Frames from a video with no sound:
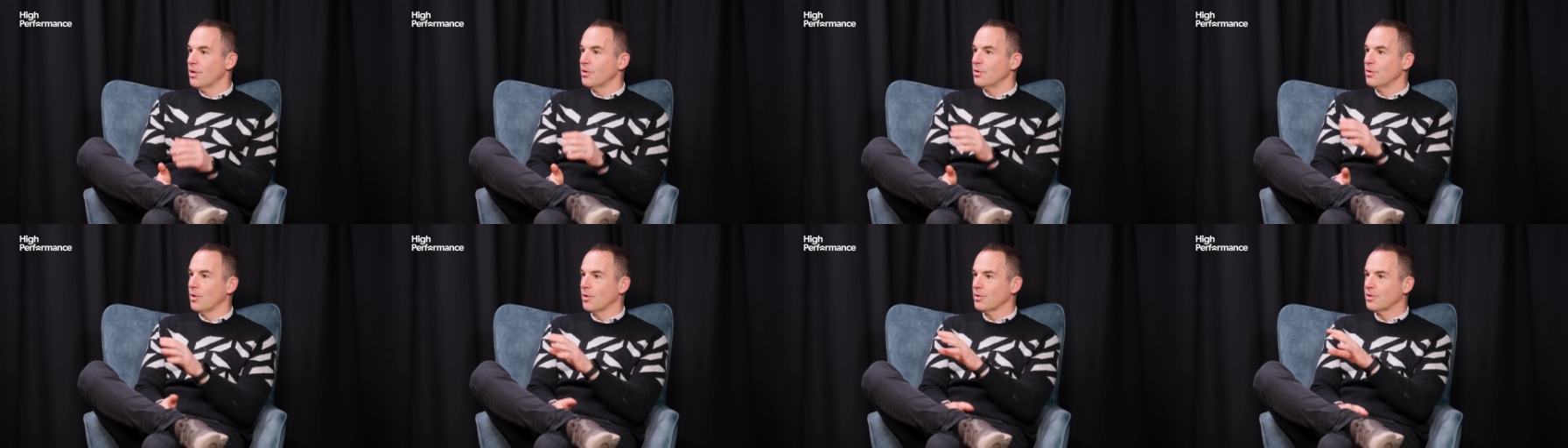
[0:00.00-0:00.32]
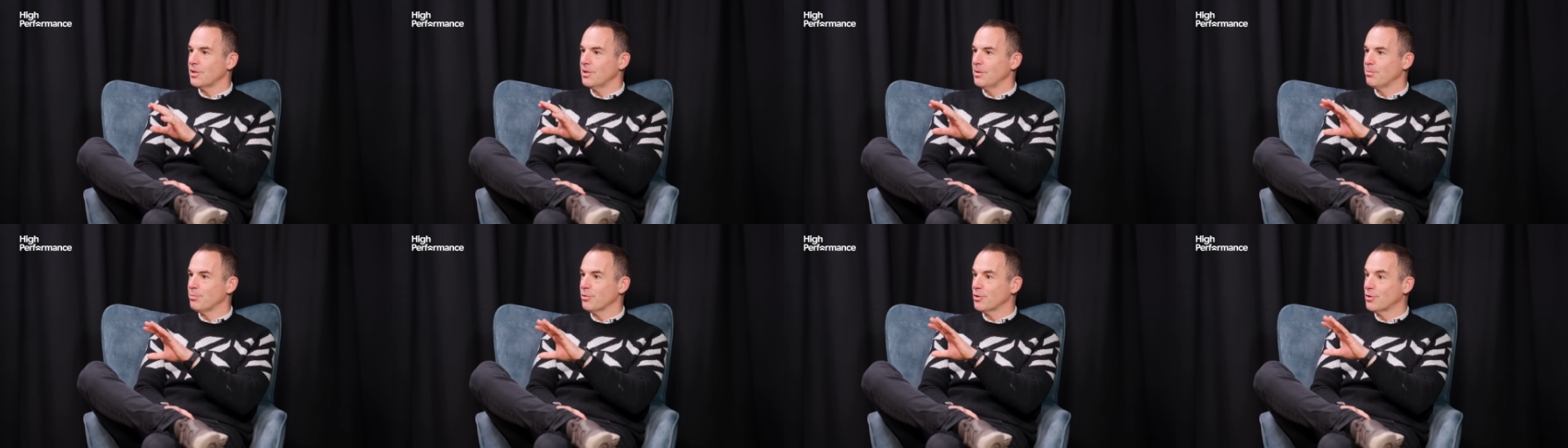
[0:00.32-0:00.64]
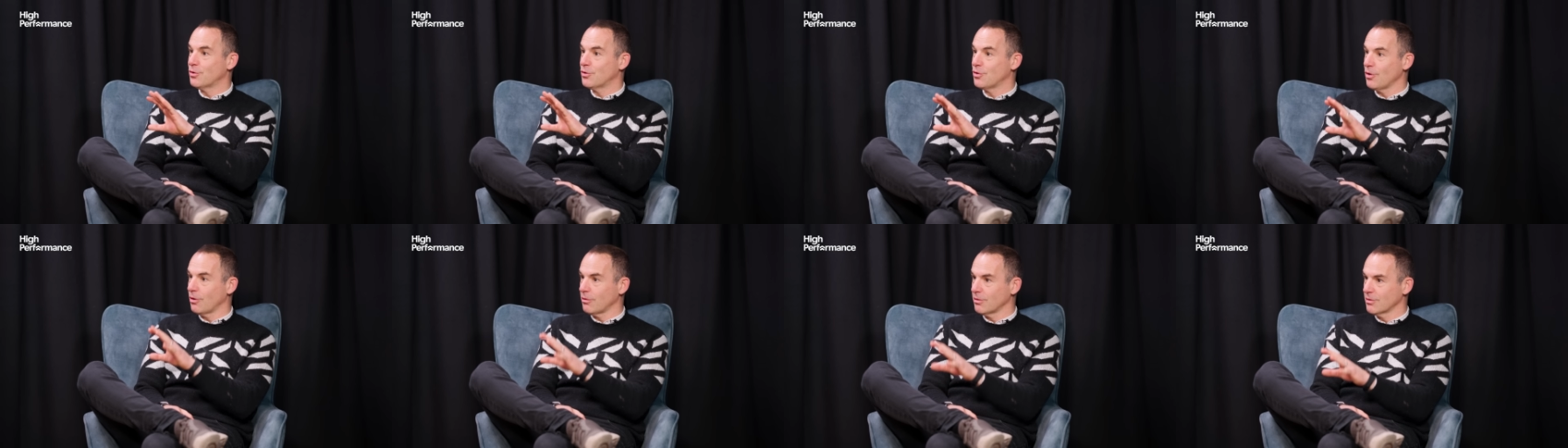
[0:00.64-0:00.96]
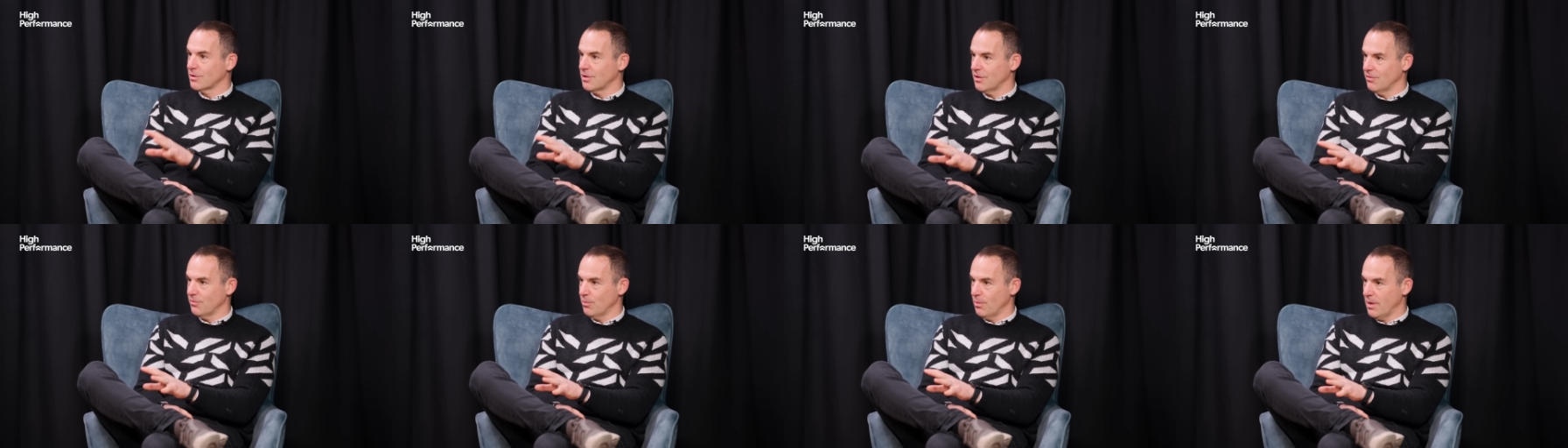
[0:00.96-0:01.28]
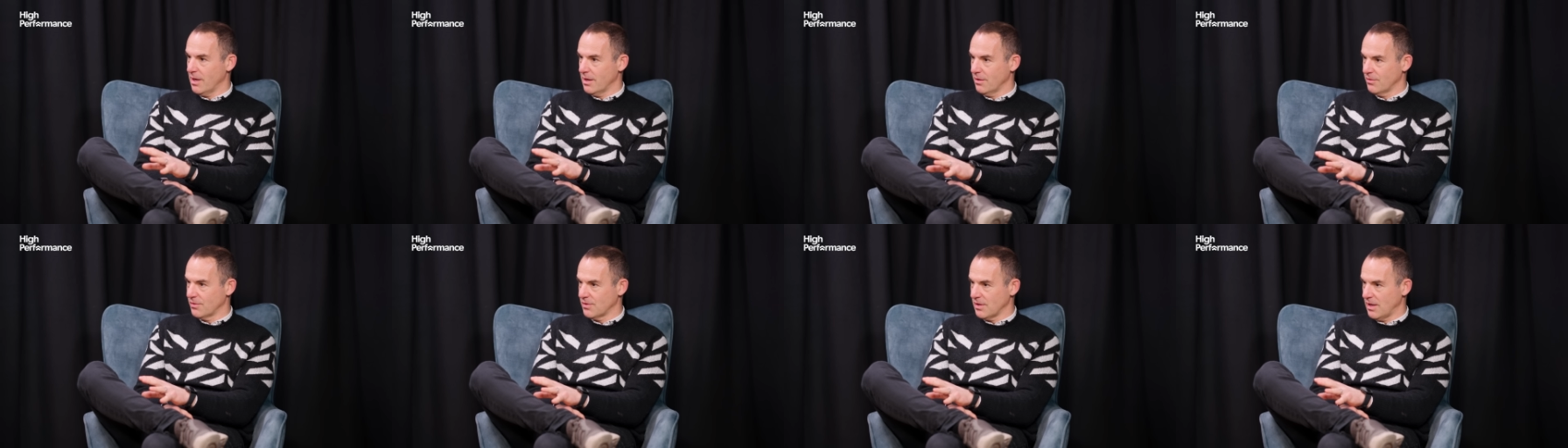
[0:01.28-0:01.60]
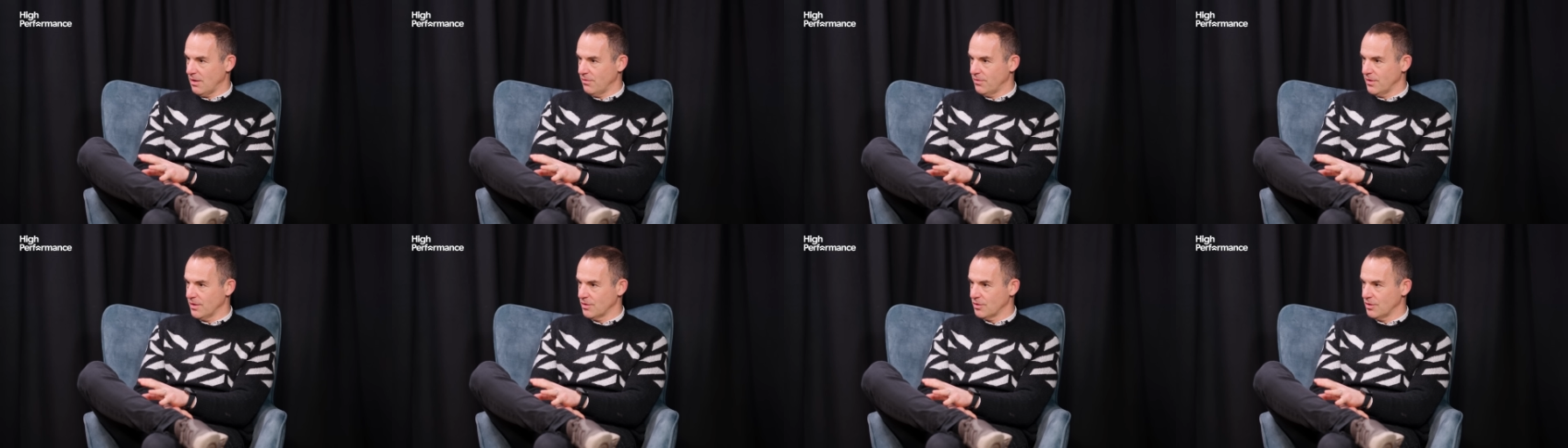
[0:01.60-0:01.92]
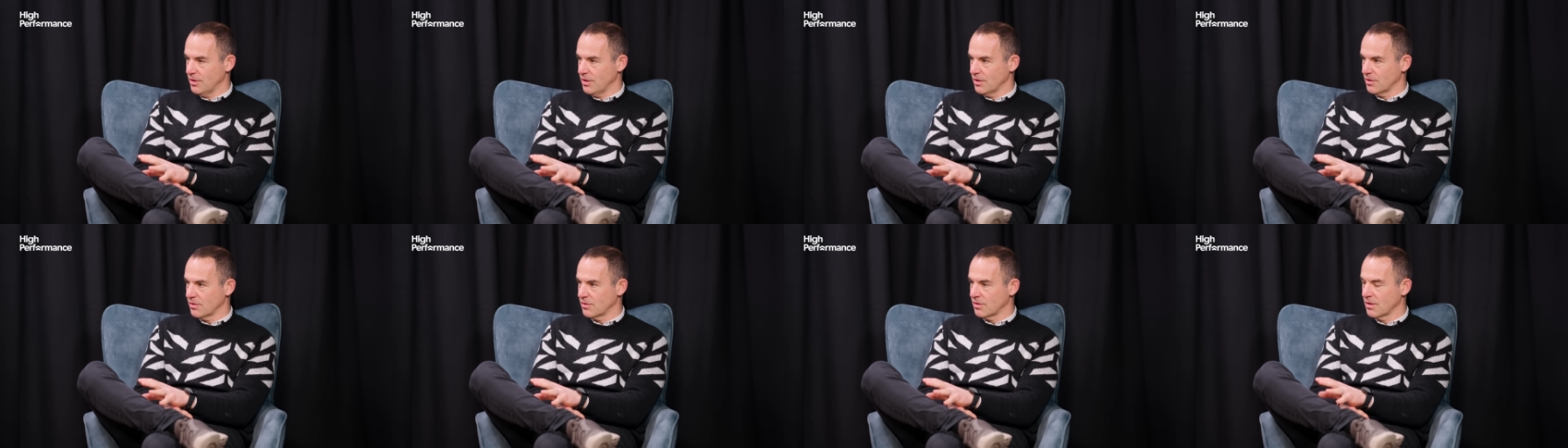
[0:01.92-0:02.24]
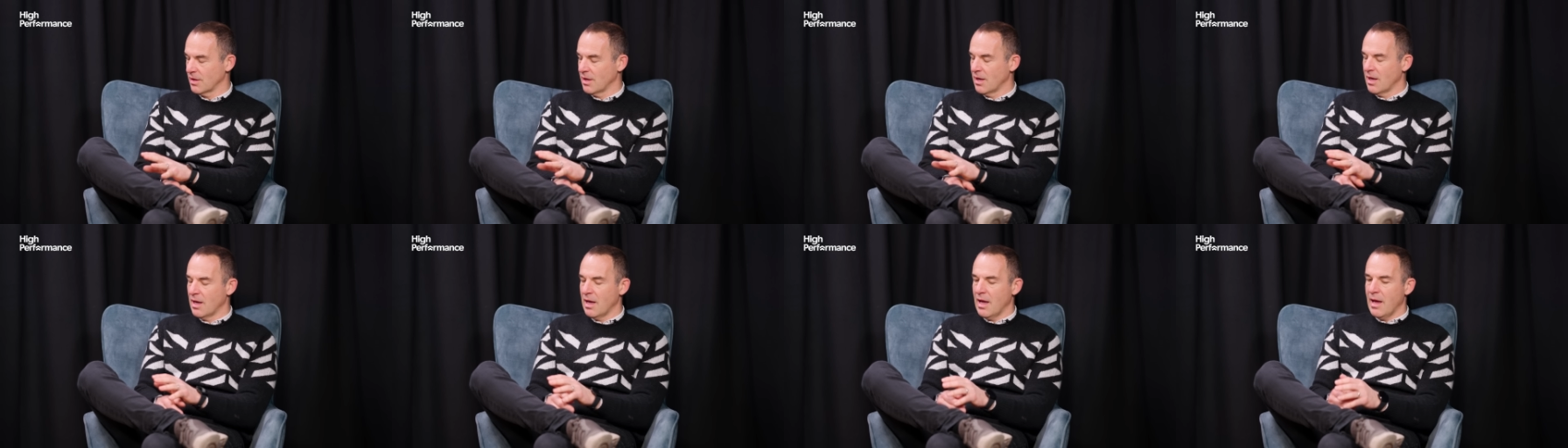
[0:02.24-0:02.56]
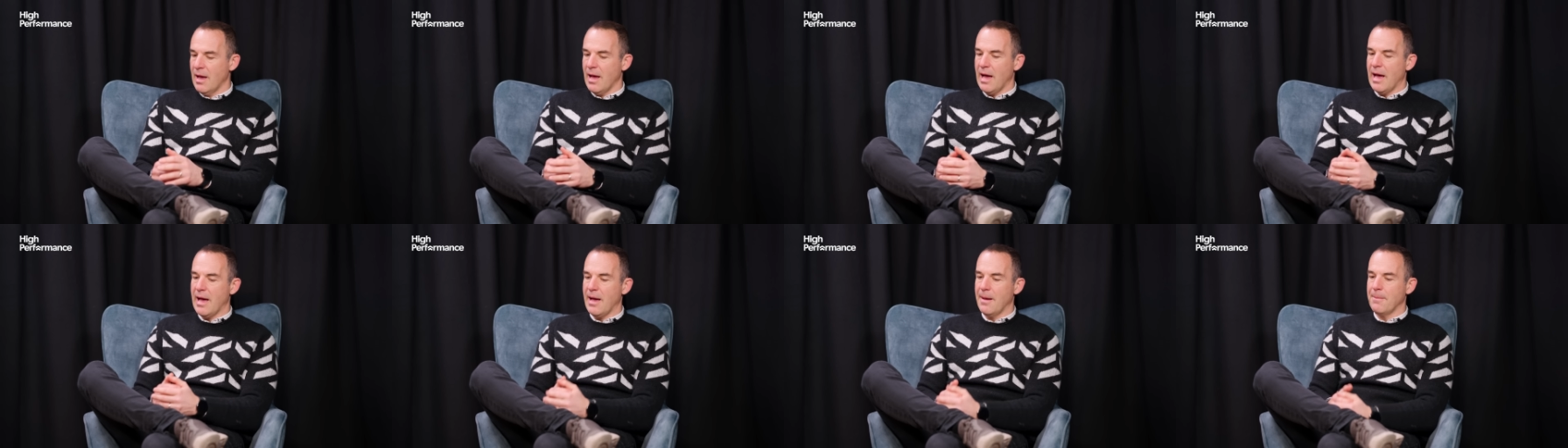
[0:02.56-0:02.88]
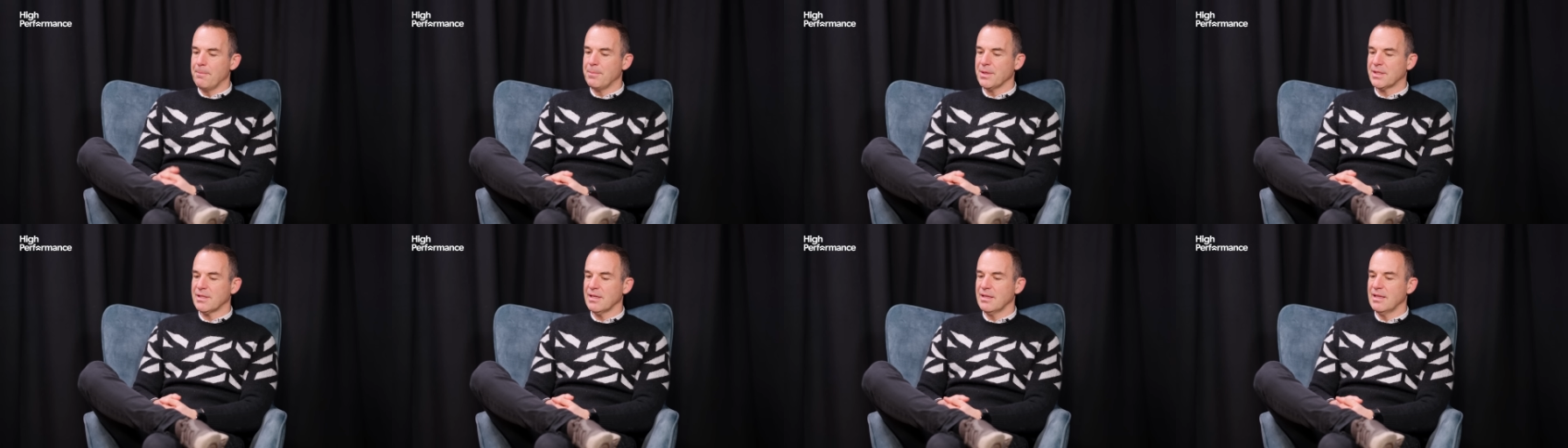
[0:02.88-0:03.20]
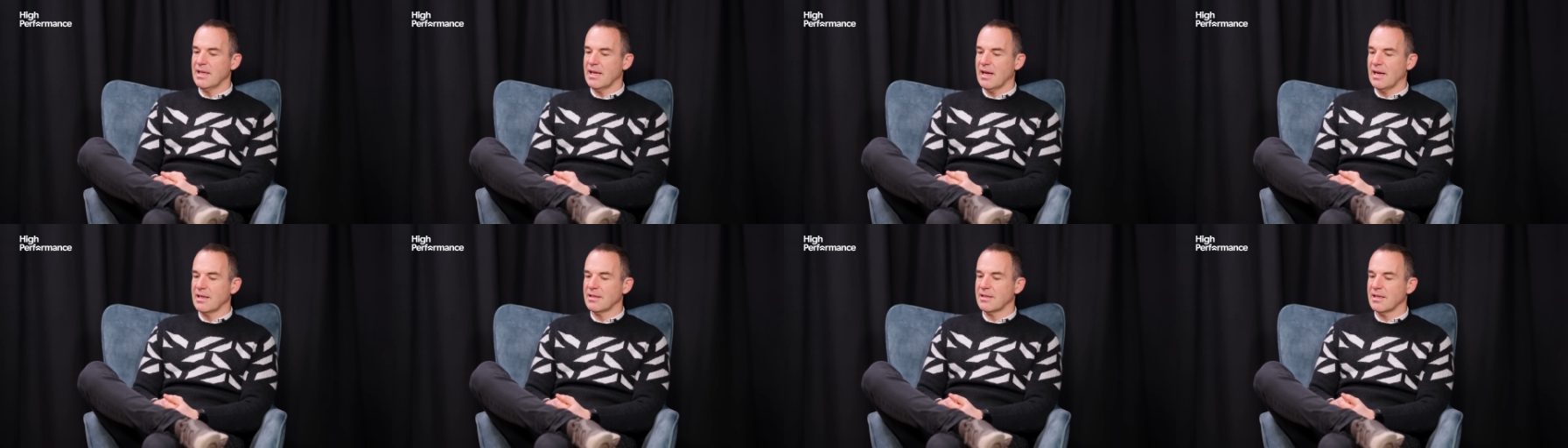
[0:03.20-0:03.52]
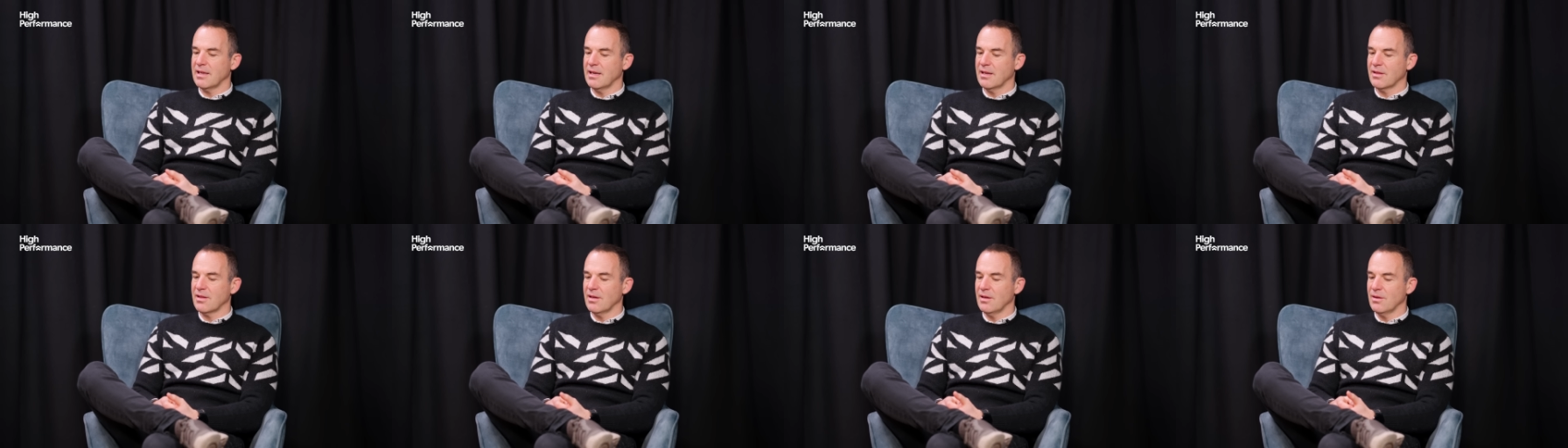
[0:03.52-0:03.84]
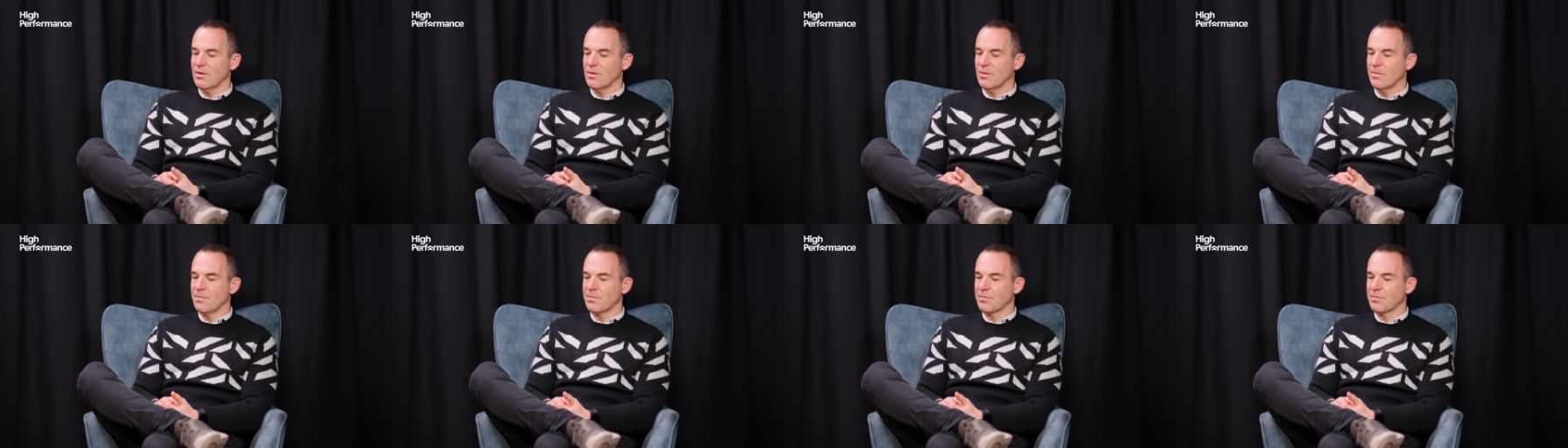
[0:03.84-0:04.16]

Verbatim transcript: not in a pejorative way of selfishness, uh, but in the idea that